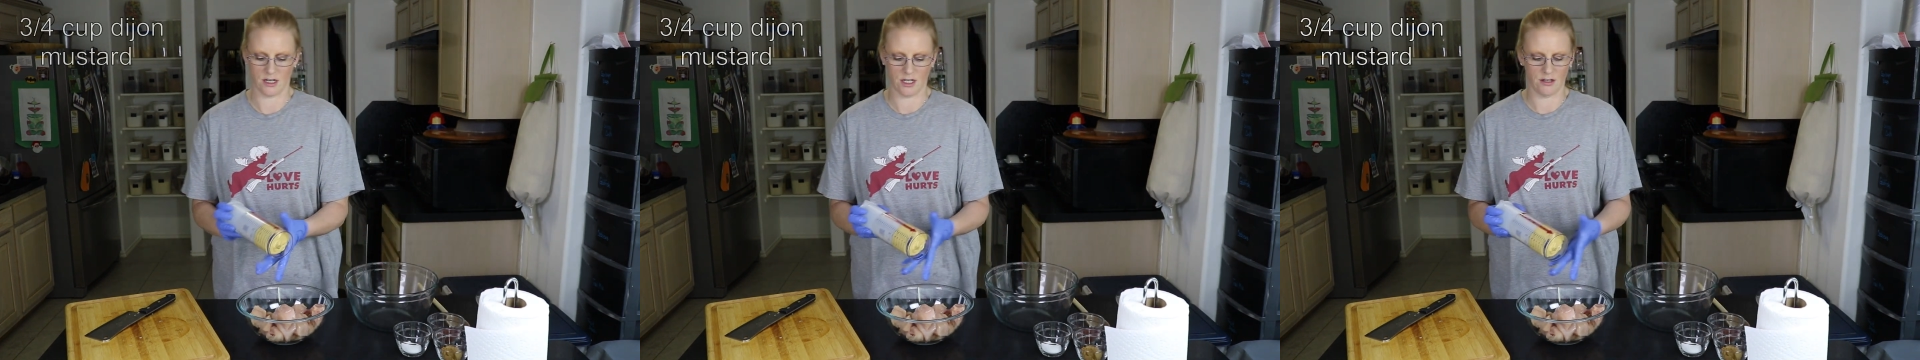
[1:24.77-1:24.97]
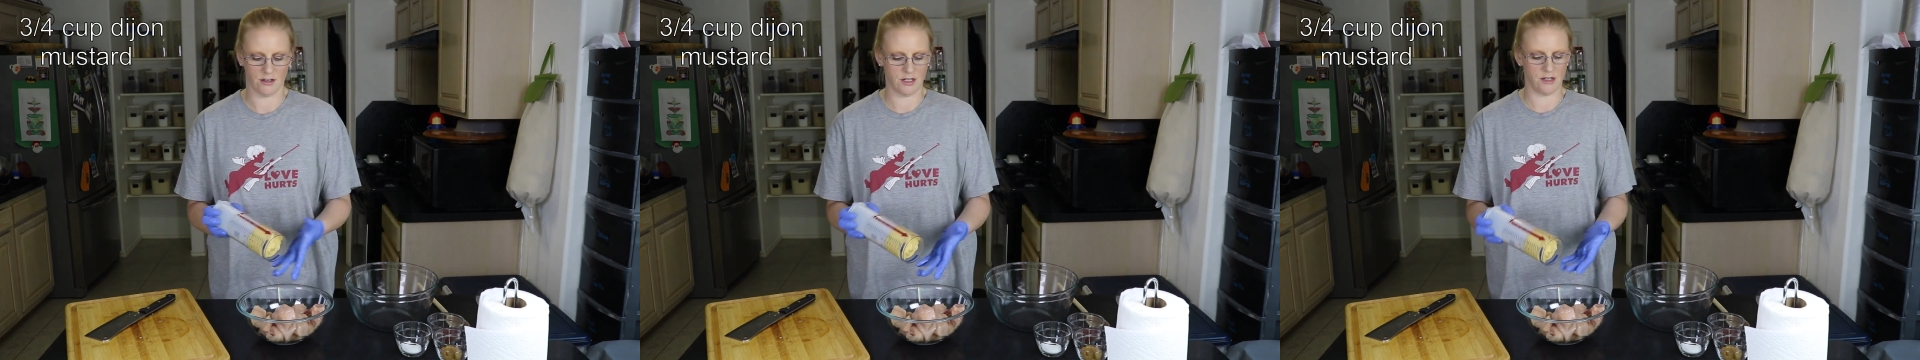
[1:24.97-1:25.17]

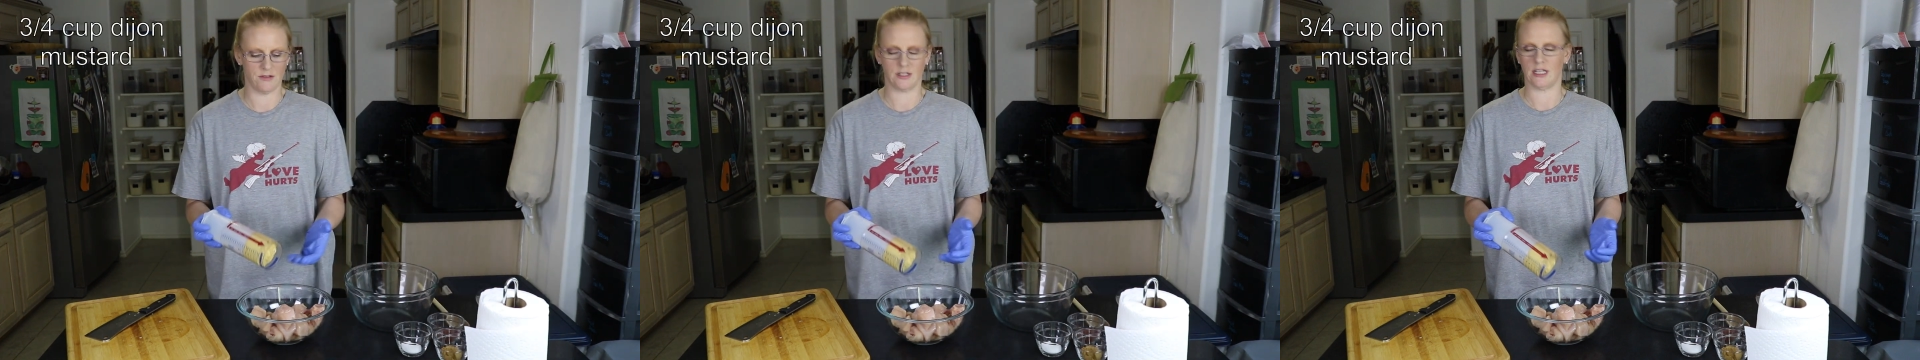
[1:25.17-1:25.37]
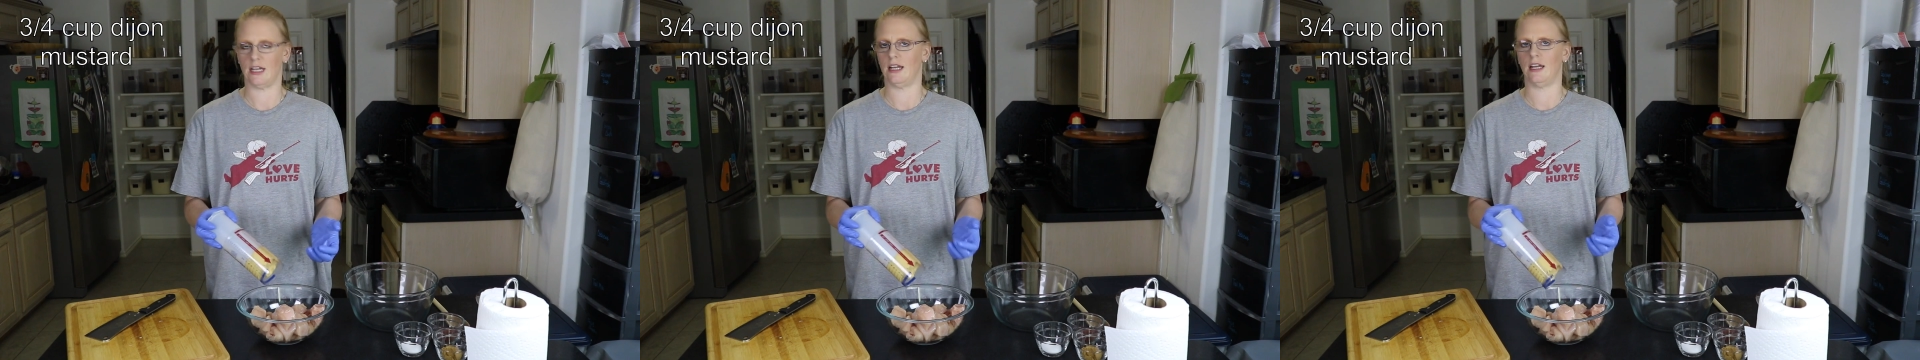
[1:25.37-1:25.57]
and you can
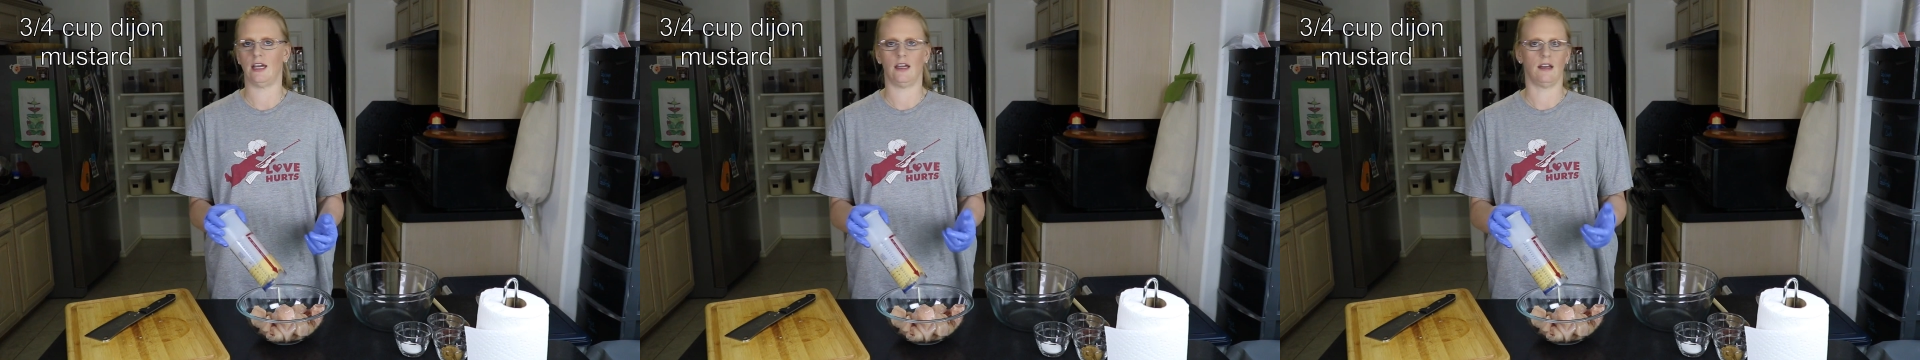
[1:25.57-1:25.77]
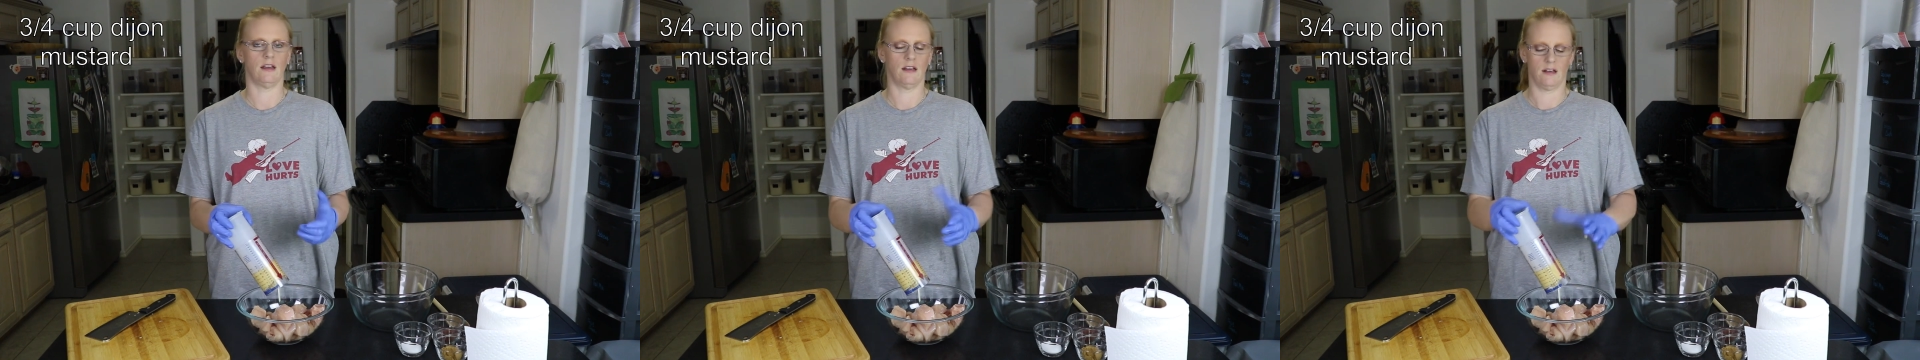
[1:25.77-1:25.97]
use
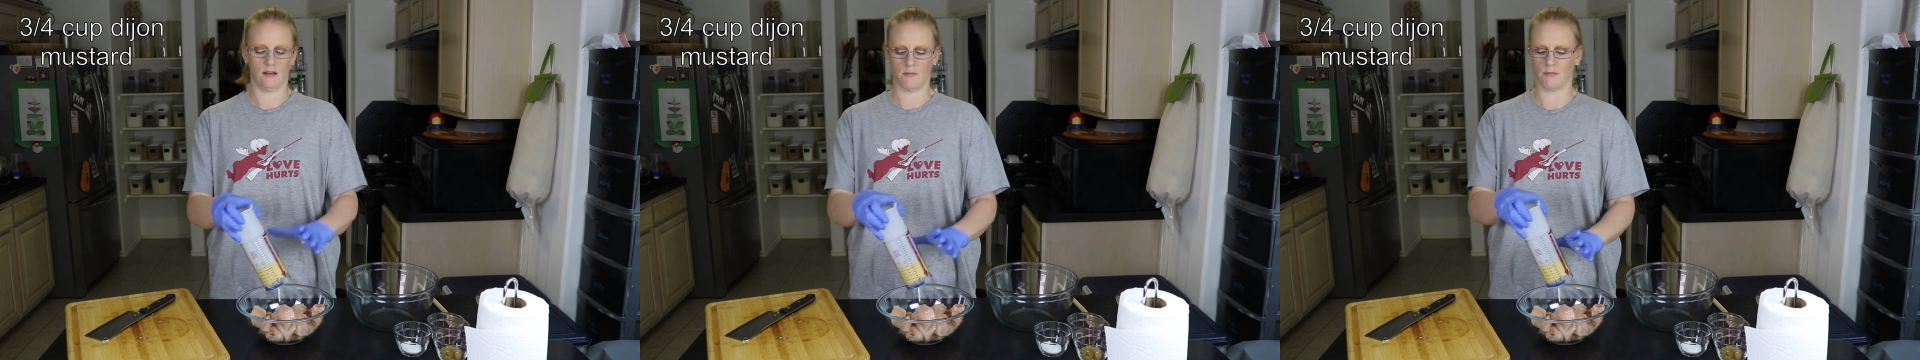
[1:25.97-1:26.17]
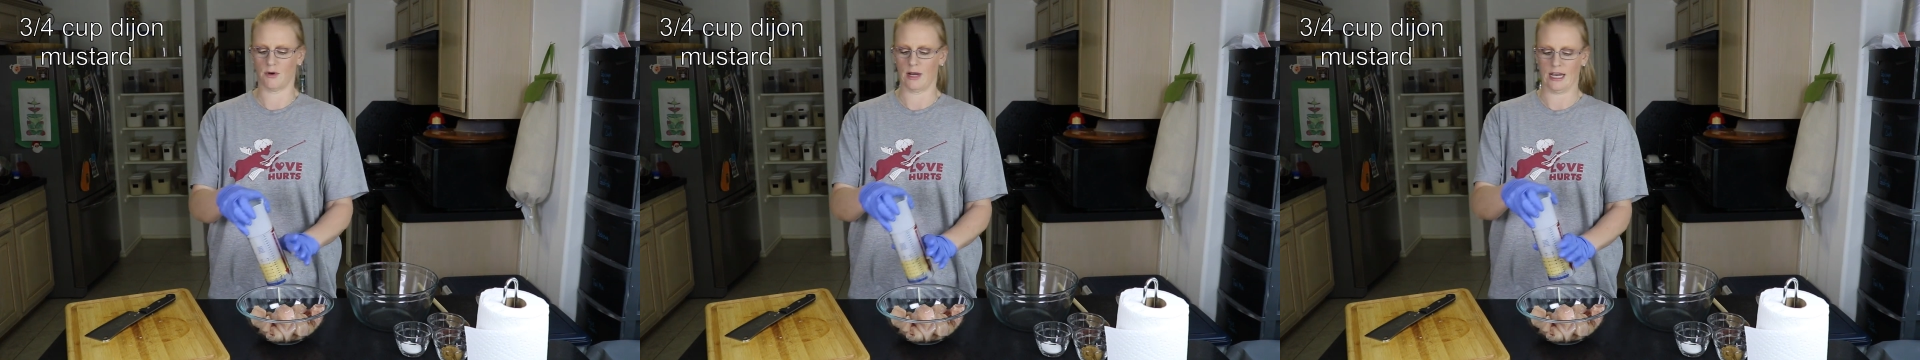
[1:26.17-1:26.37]
any
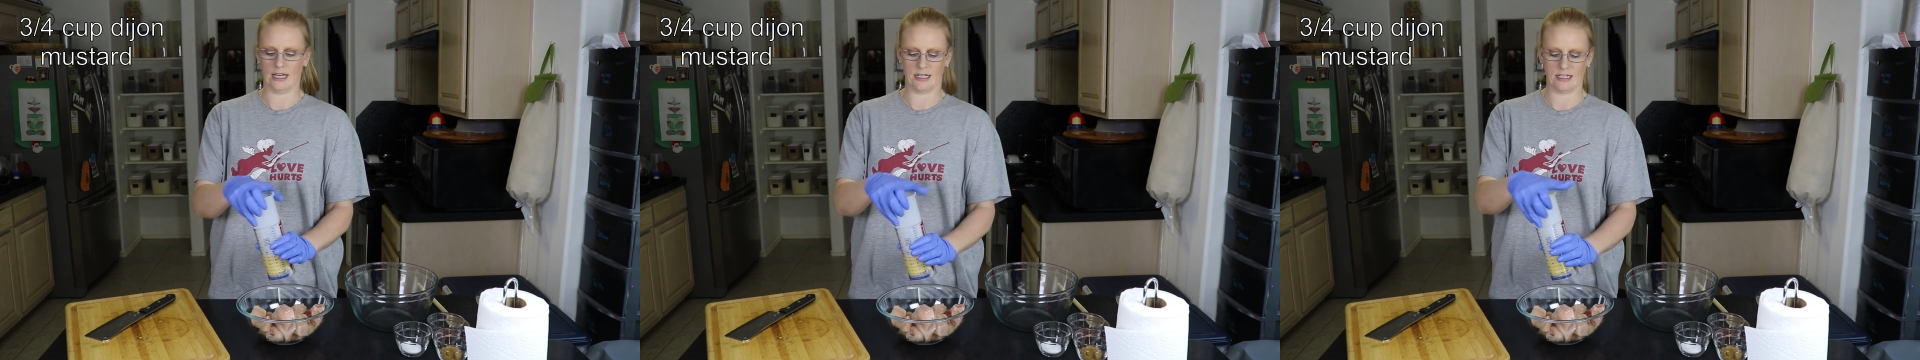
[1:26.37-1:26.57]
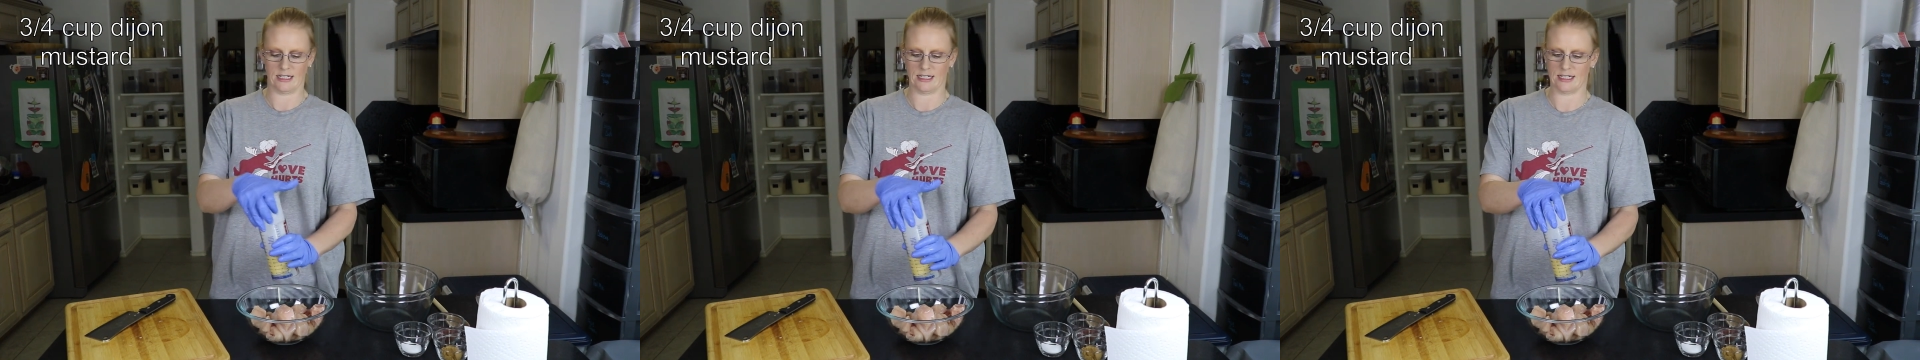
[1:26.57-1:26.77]

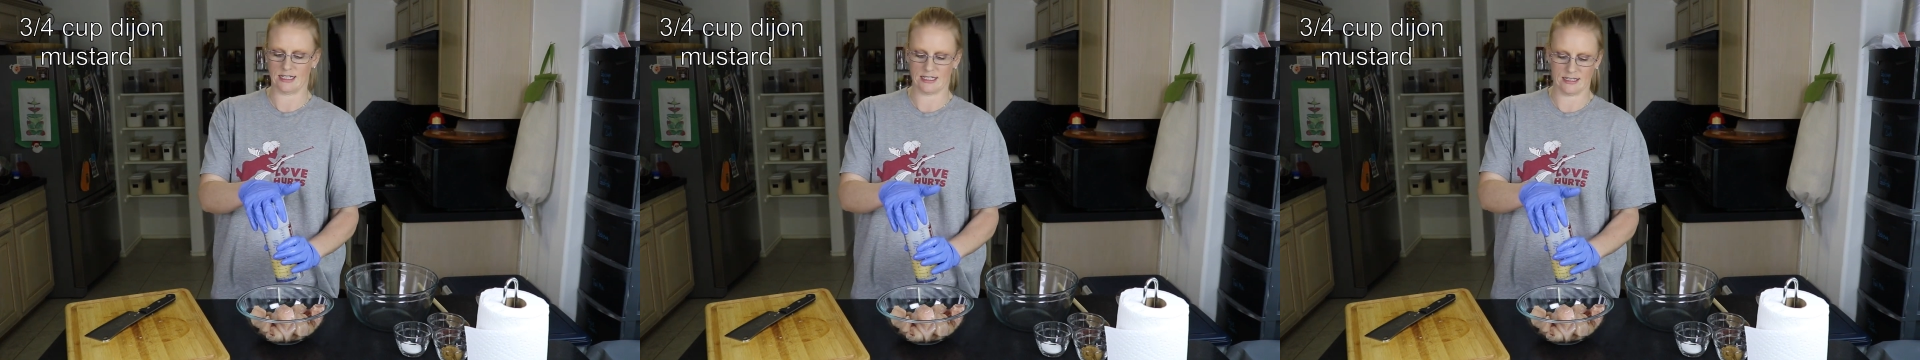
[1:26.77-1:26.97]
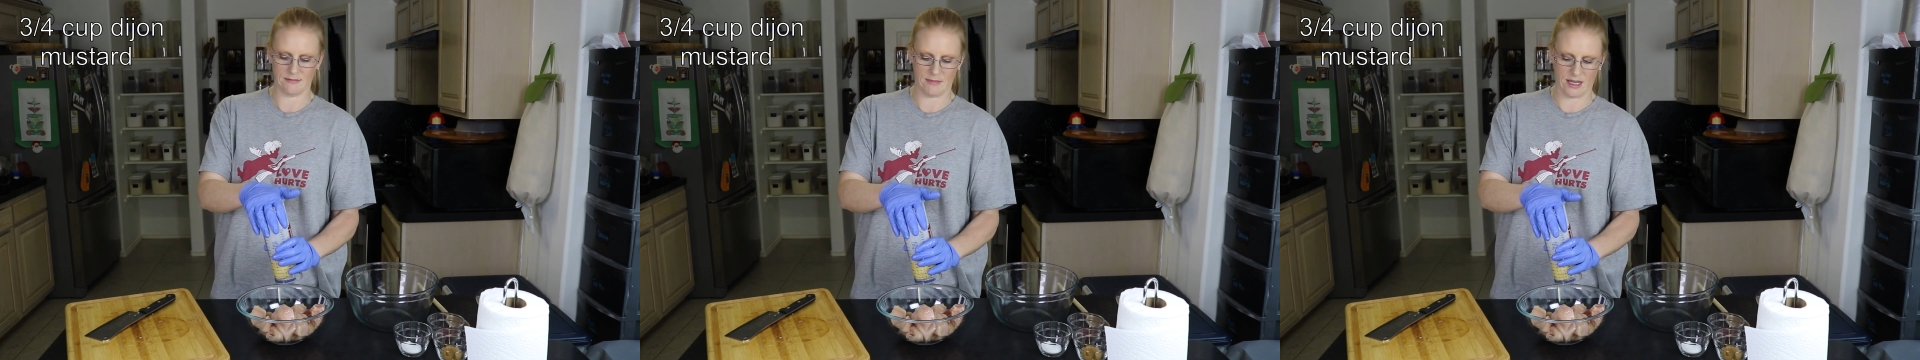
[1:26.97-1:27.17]
brand, it
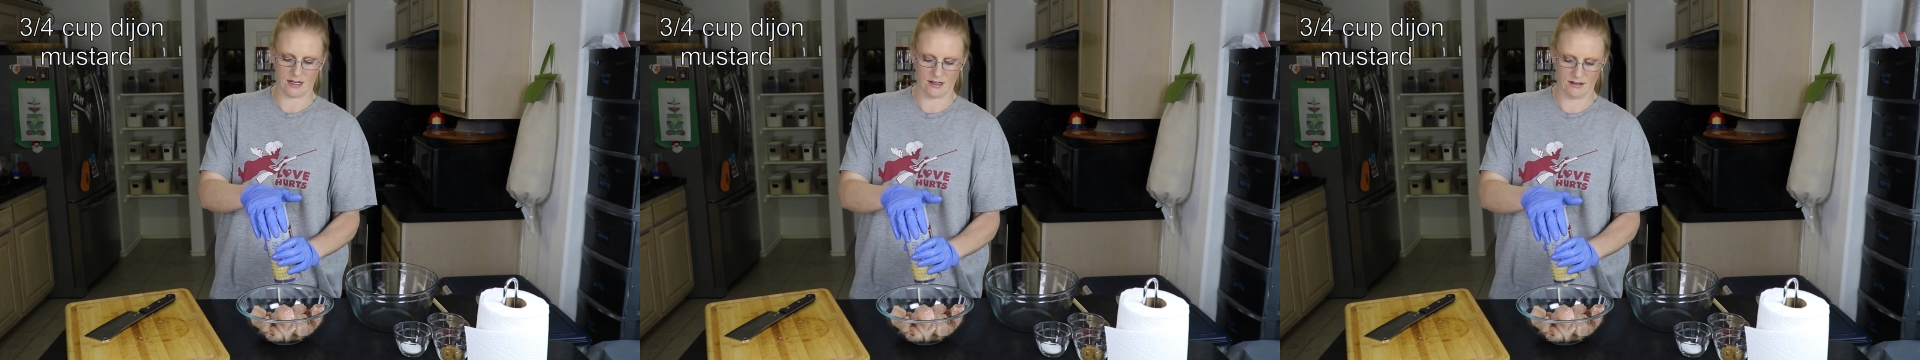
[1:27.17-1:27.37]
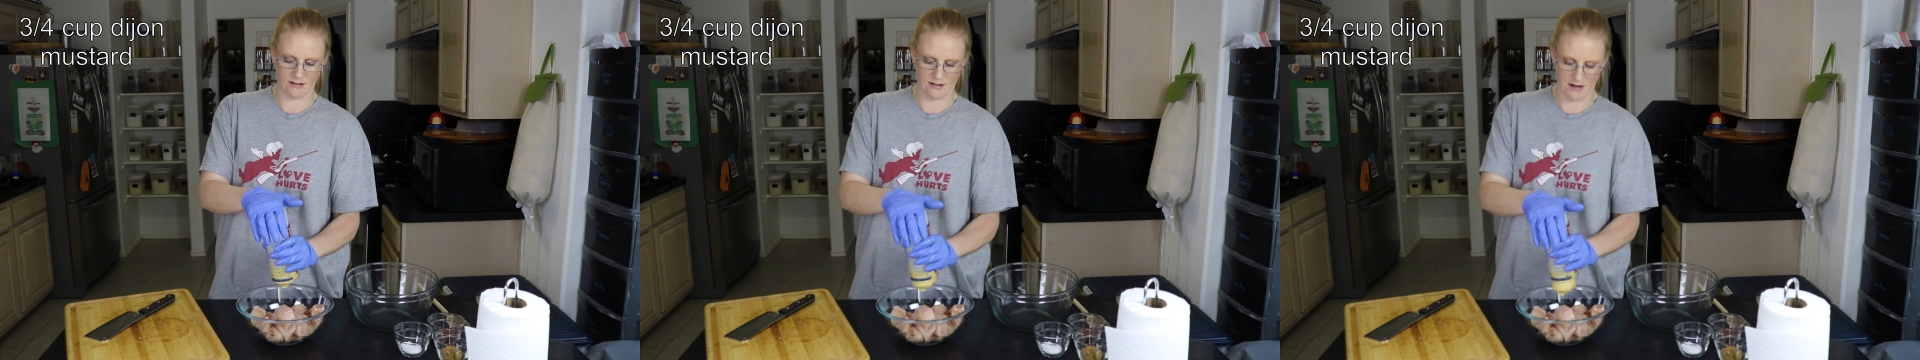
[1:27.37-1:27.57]
doesn't
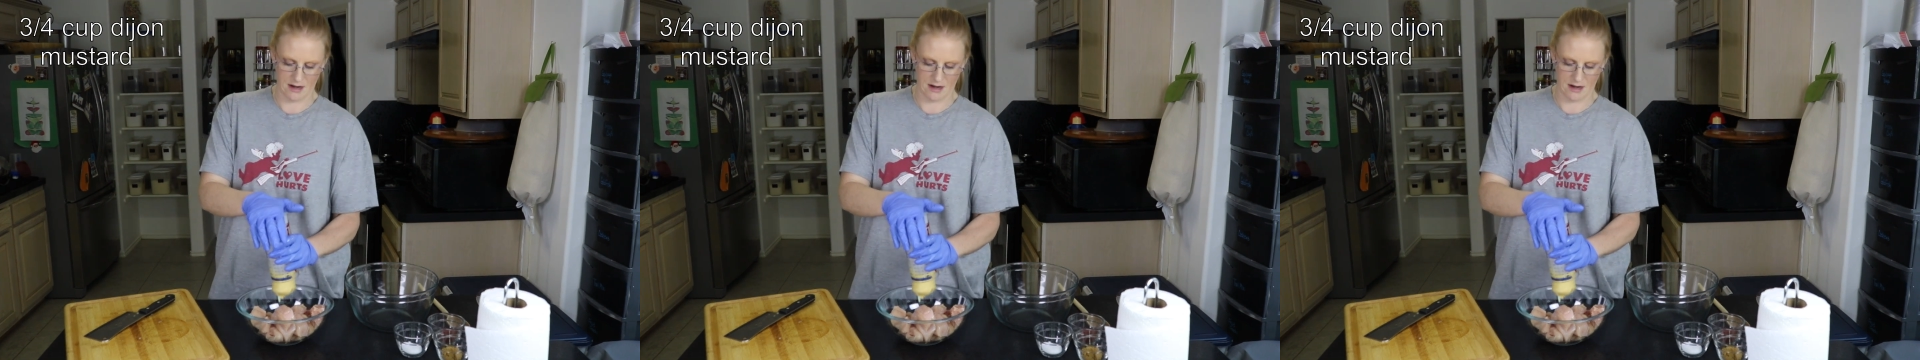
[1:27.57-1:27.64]
matter.